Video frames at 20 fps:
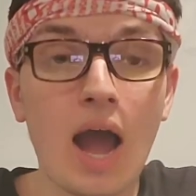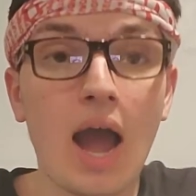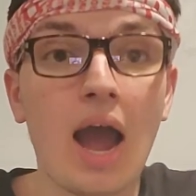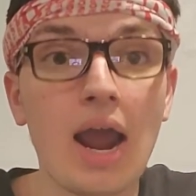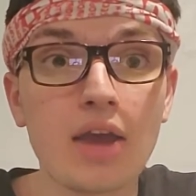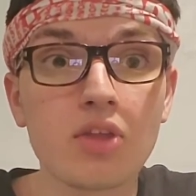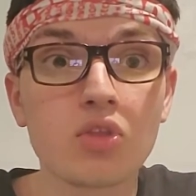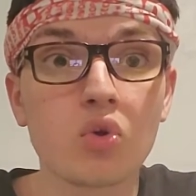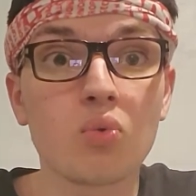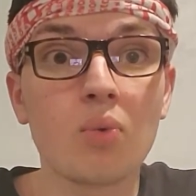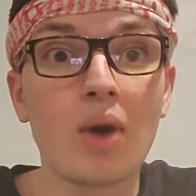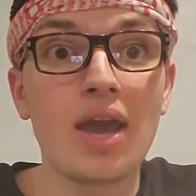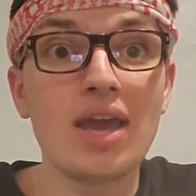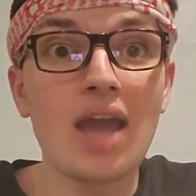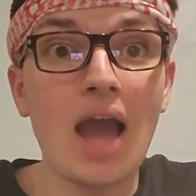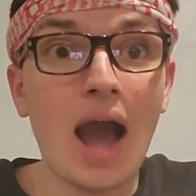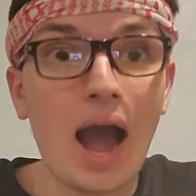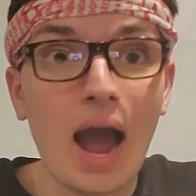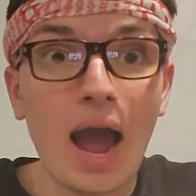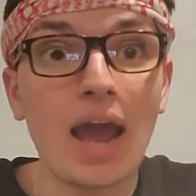either
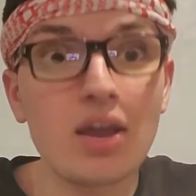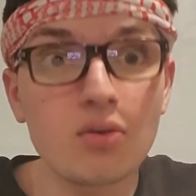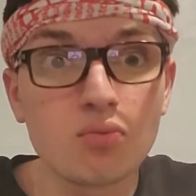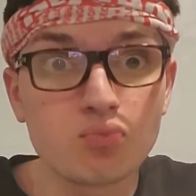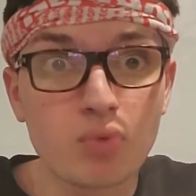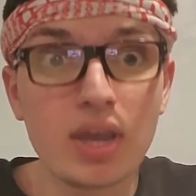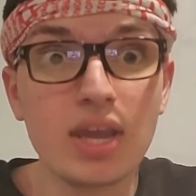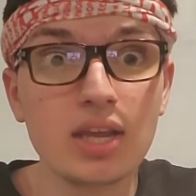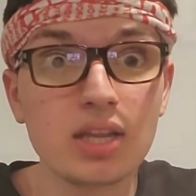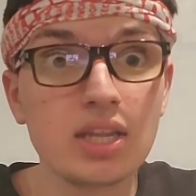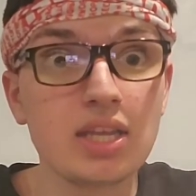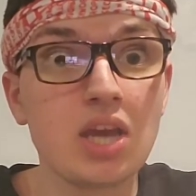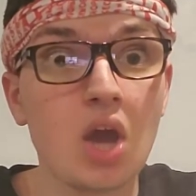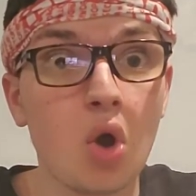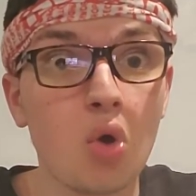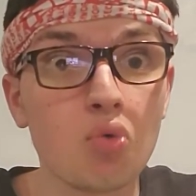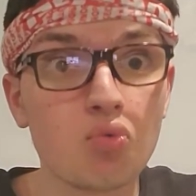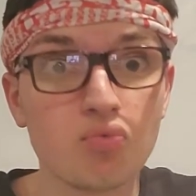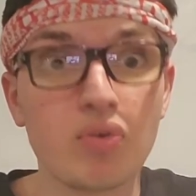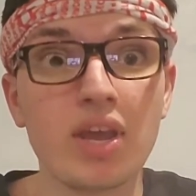way, I
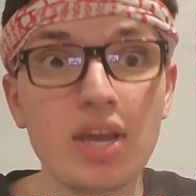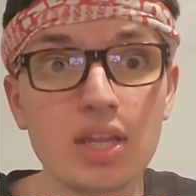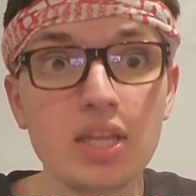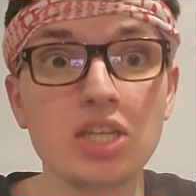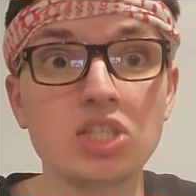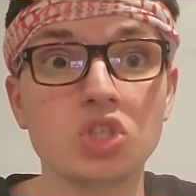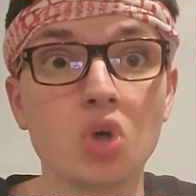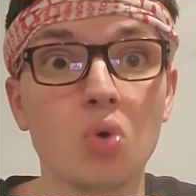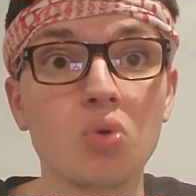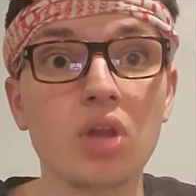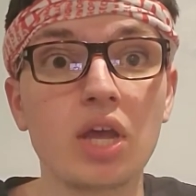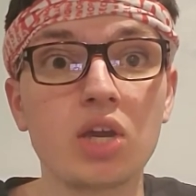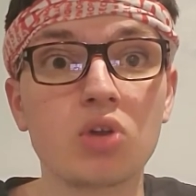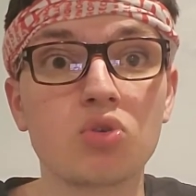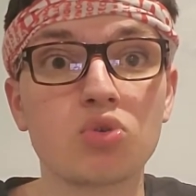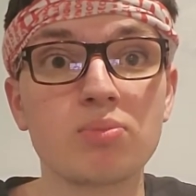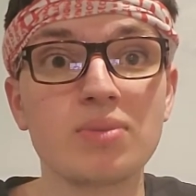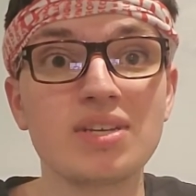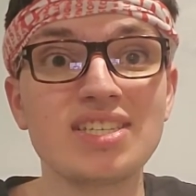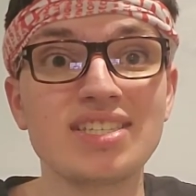really, really don't like
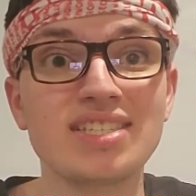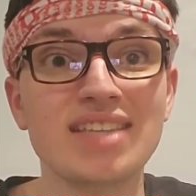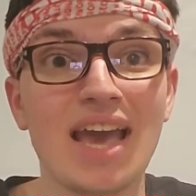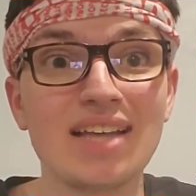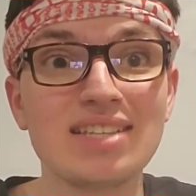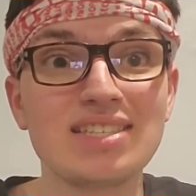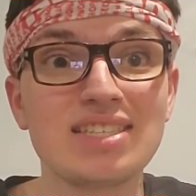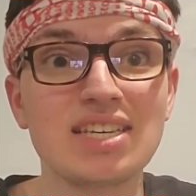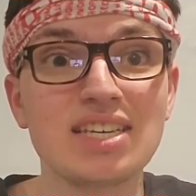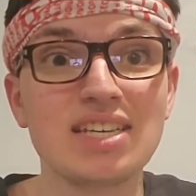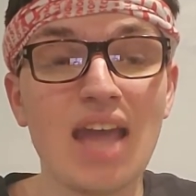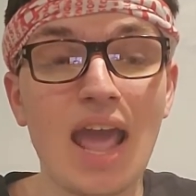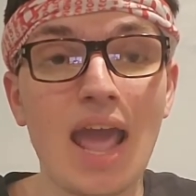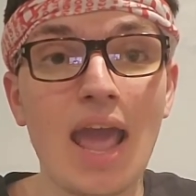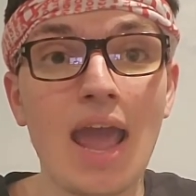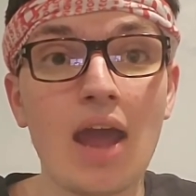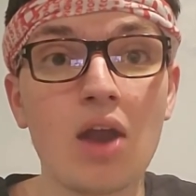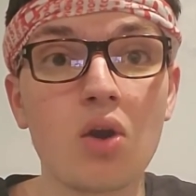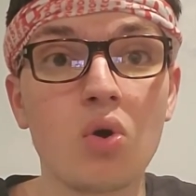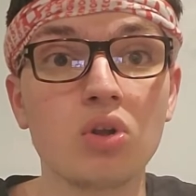Harumi's death scene
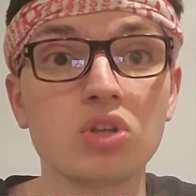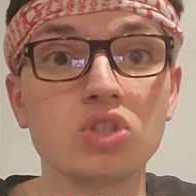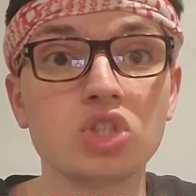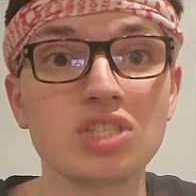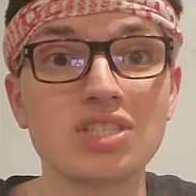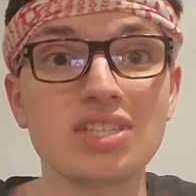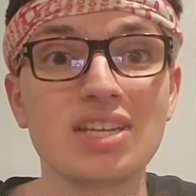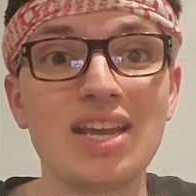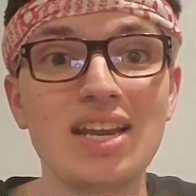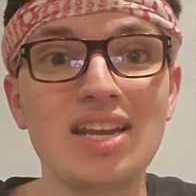at all, and just,